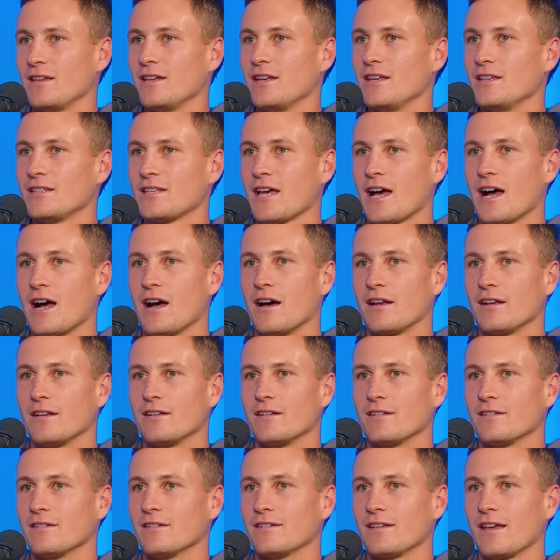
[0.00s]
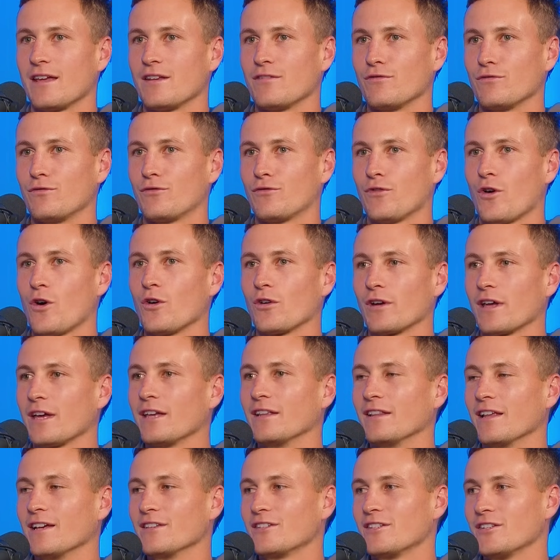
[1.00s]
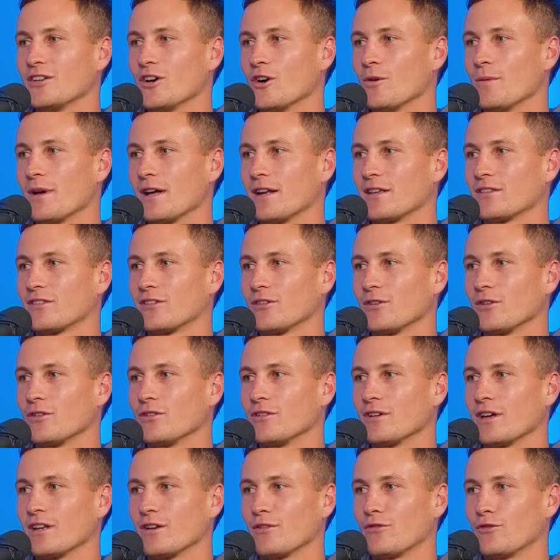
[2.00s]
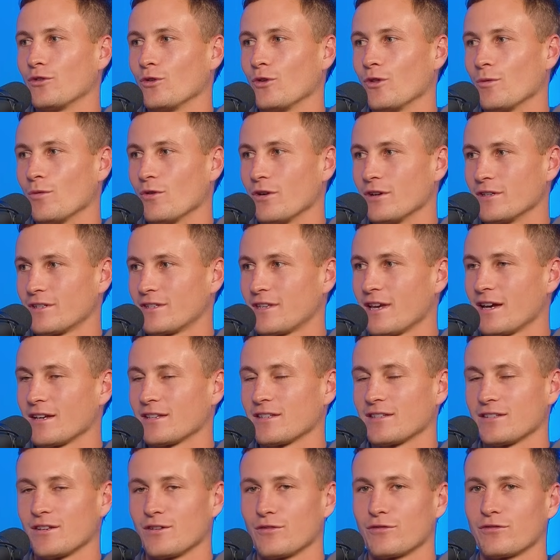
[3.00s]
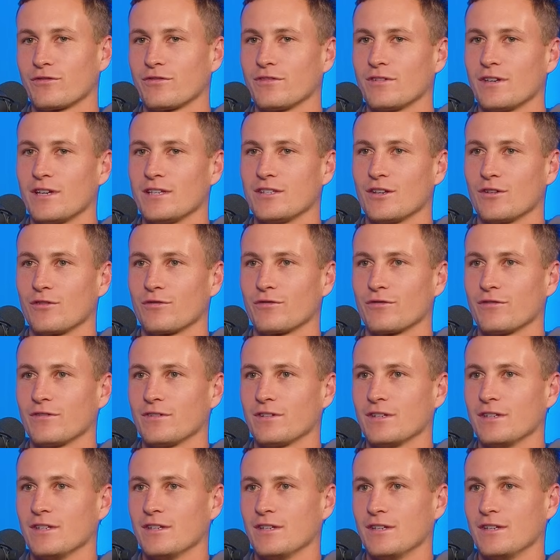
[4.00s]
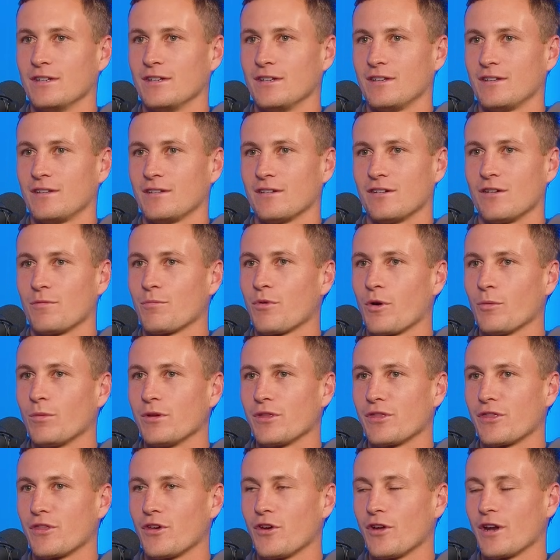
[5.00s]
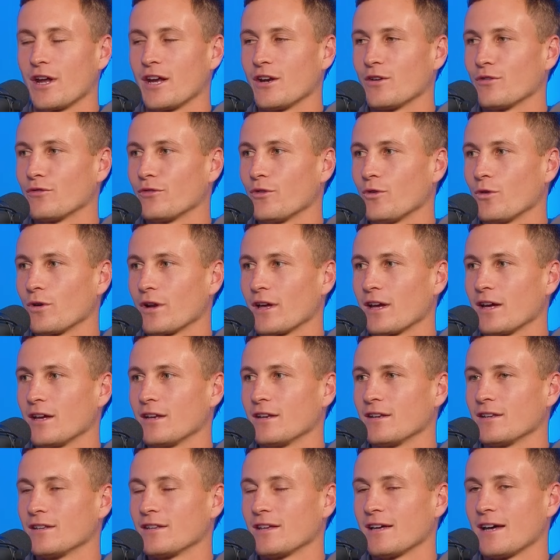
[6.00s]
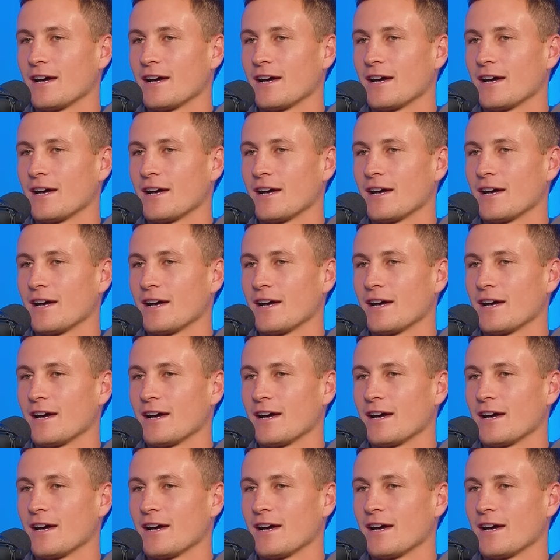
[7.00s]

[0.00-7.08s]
is hard, and Fog, he lets you know about it too. And a few of the boys, Tex is off. He's off probably 13 or 14.